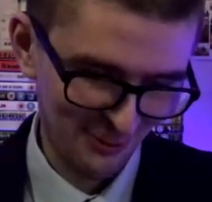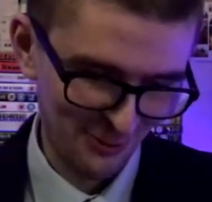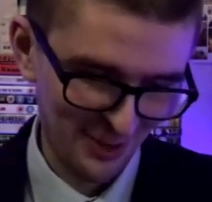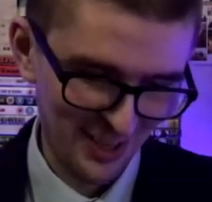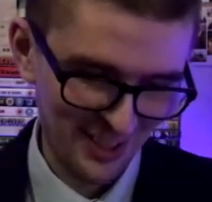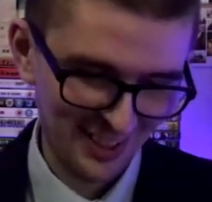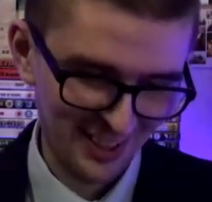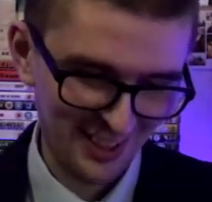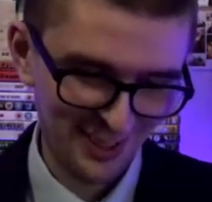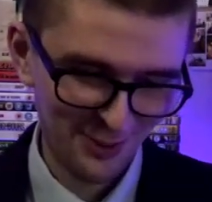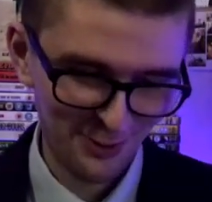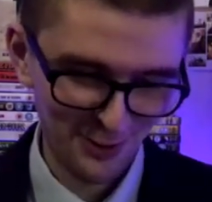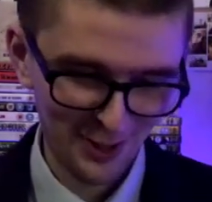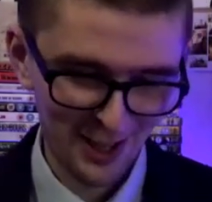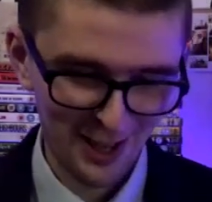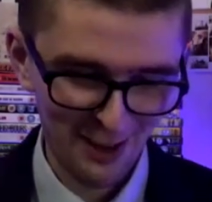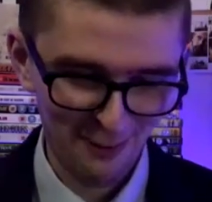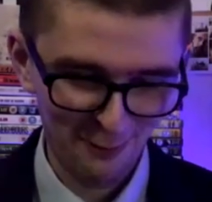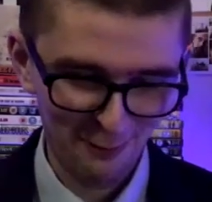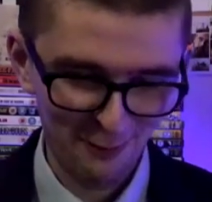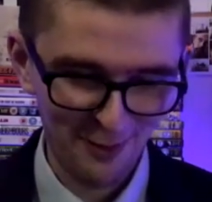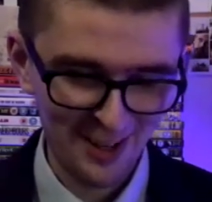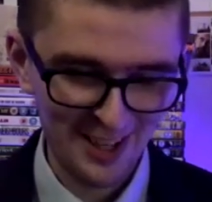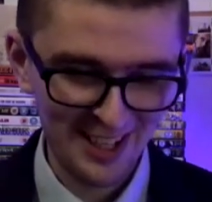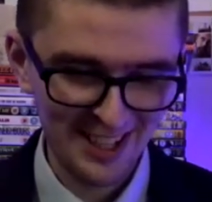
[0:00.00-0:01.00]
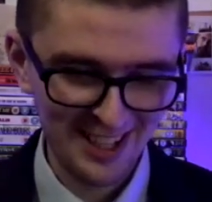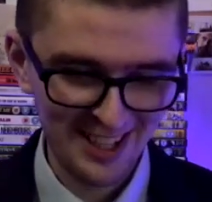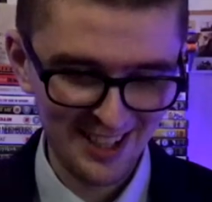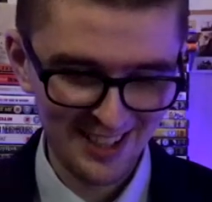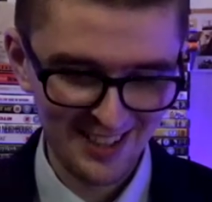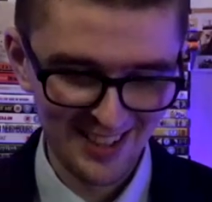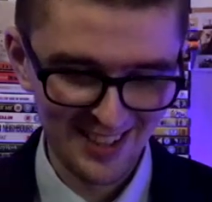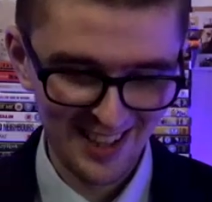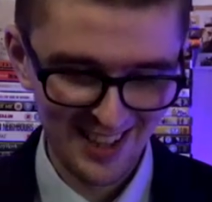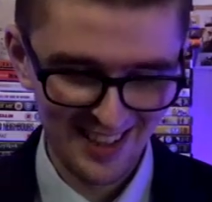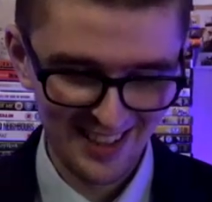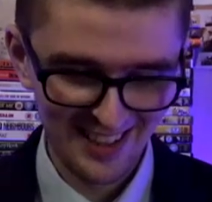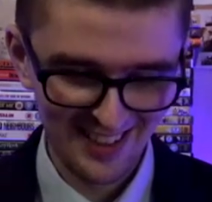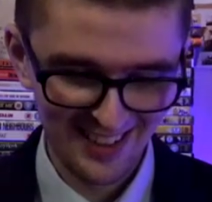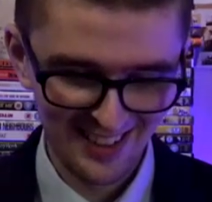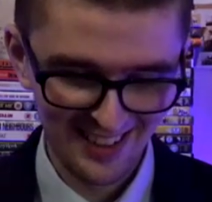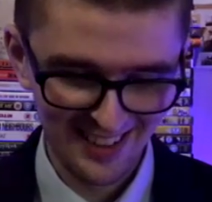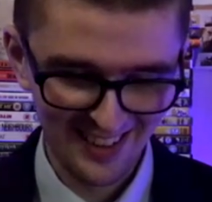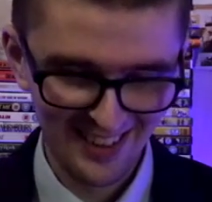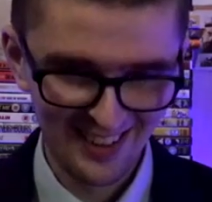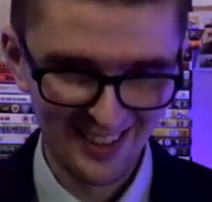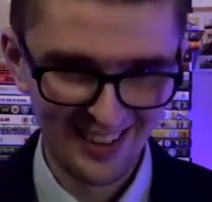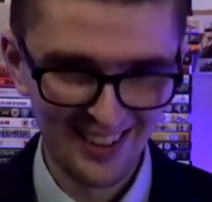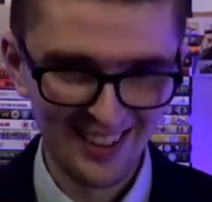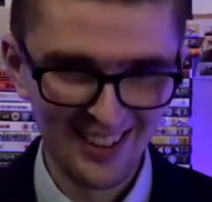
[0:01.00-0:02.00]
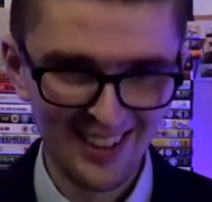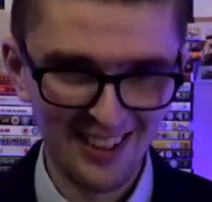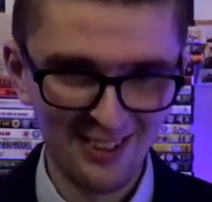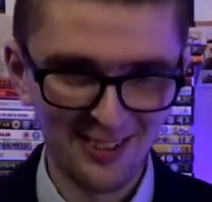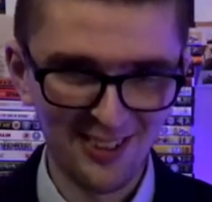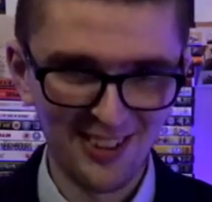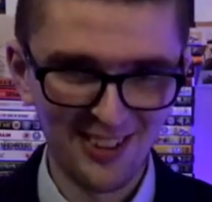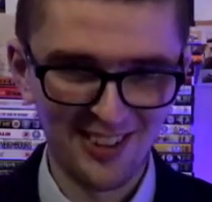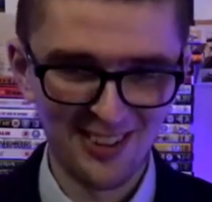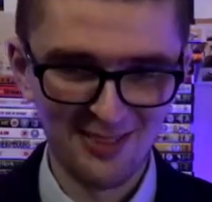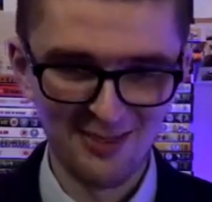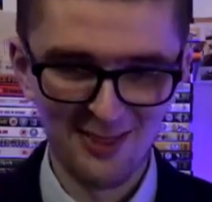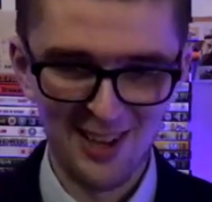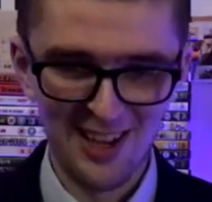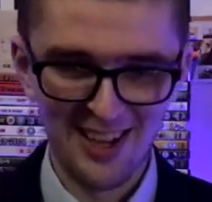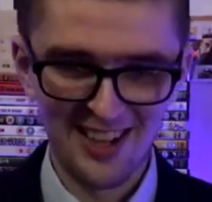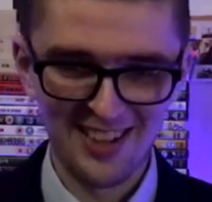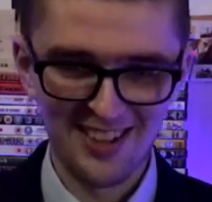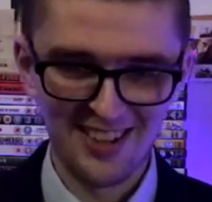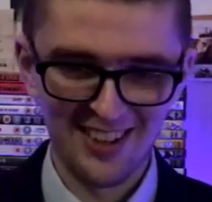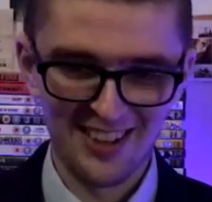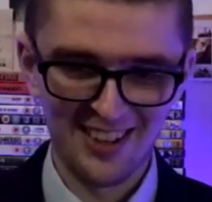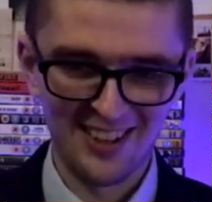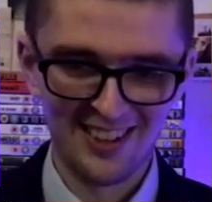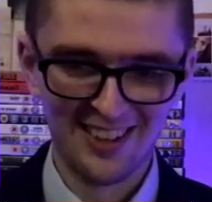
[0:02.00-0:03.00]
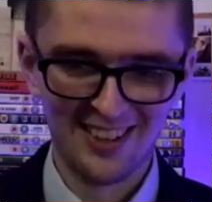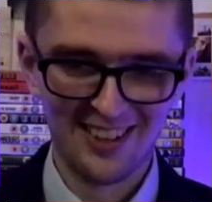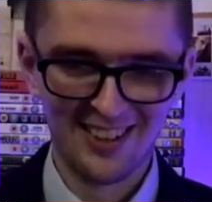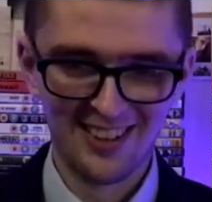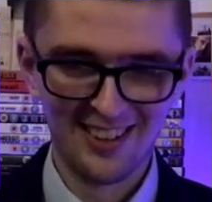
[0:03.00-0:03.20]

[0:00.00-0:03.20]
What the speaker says: Thanks for that thing you did. It was amazing.